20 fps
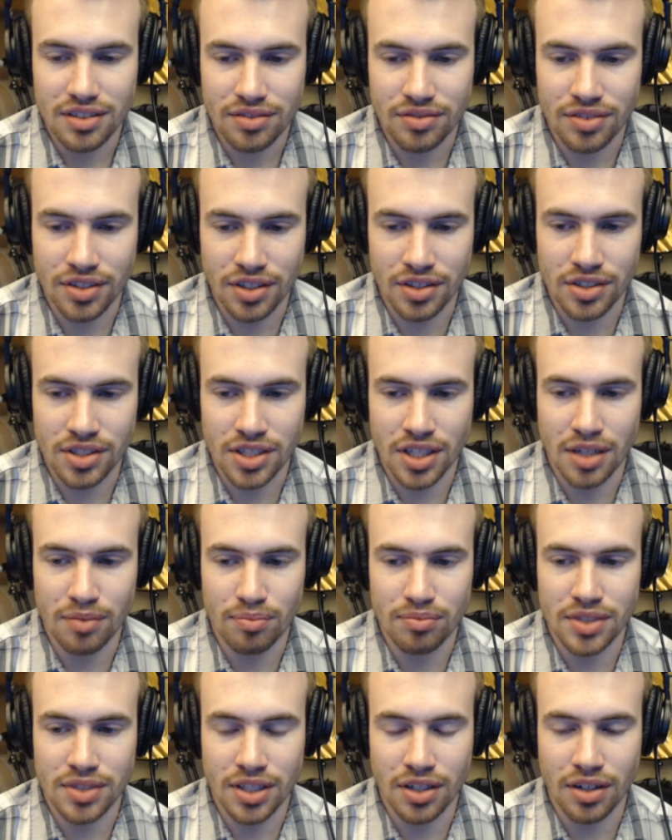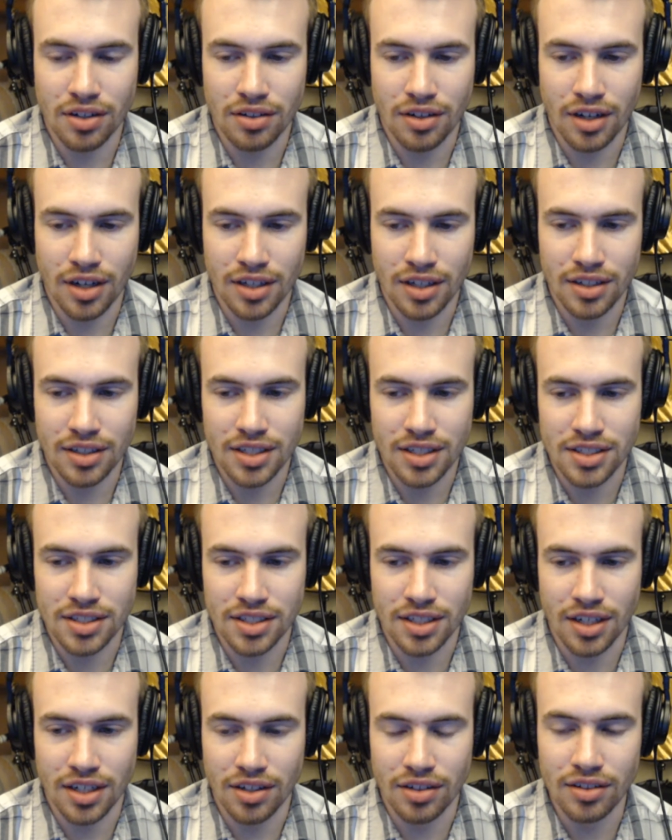for their chip to go wrong, because,
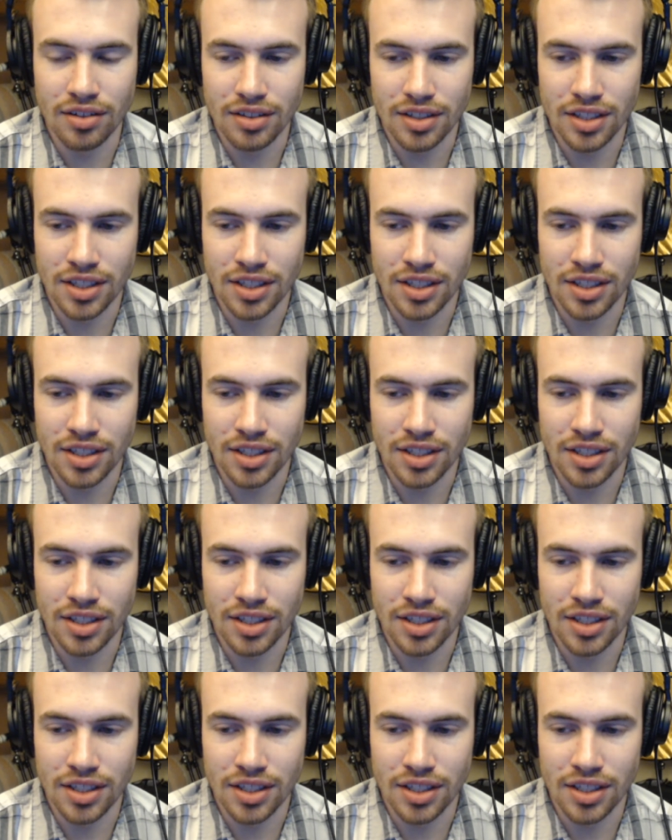you know,